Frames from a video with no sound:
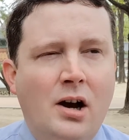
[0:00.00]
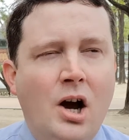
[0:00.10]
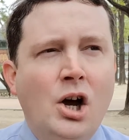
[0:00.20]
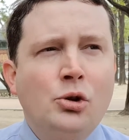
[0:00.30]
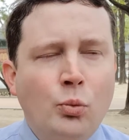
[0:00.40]

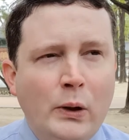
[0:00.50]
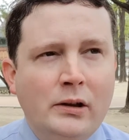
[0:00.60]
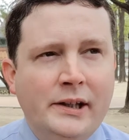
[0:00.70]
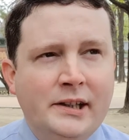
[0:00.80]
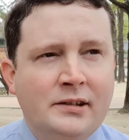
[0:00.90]

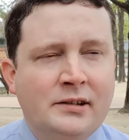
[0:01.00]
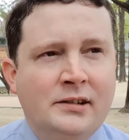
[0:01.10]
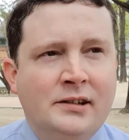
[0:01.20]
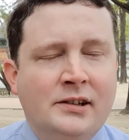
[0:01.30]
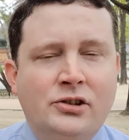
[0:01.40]
unwilling
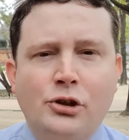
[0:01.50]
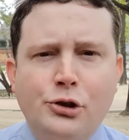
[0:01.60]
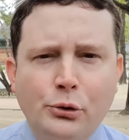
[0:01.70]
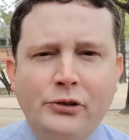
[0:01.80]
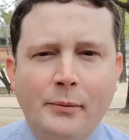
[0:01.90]
to
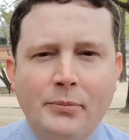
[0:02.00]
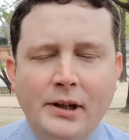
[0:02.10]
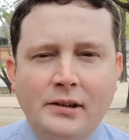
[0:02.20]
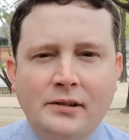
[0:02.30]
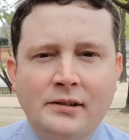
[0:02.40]
do
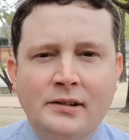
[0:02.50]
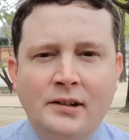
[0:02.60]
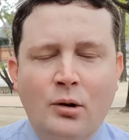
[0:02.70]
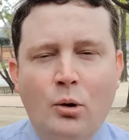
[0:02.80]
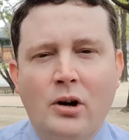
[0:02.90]
something,
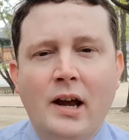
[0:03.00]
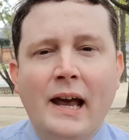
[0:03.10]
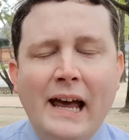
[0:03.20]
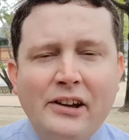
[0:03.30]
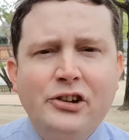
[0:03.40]
or
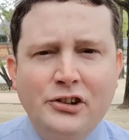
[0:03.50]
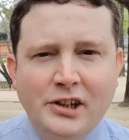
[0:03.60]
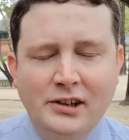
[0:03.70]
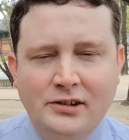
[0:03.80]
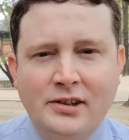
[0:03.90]

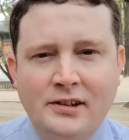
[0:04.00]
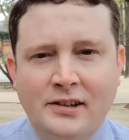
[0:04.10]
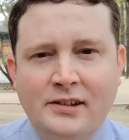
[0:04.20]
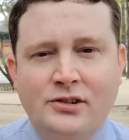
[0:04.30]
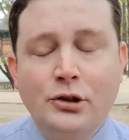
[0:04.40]
hesitant
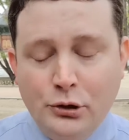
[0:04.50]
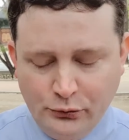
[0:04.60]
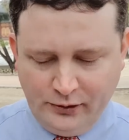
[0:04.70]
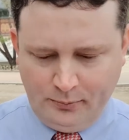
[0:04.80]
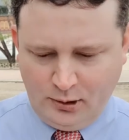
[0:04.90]
to do
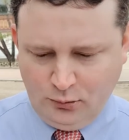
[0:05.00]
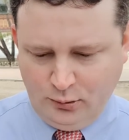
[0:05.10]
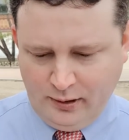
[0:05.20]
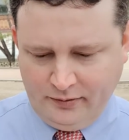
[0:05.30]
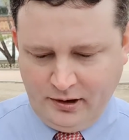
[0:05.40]
something. What
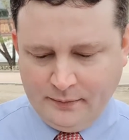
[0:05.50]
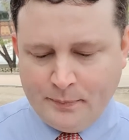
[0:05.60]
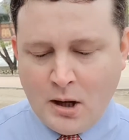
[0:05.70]
do I have here?